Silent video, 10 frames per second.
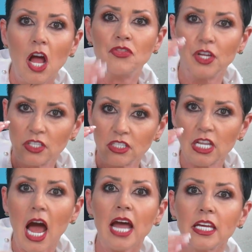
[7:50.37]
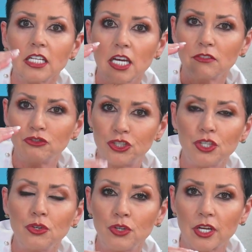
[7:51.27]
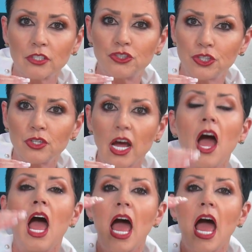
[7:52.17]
the Lion of Judah,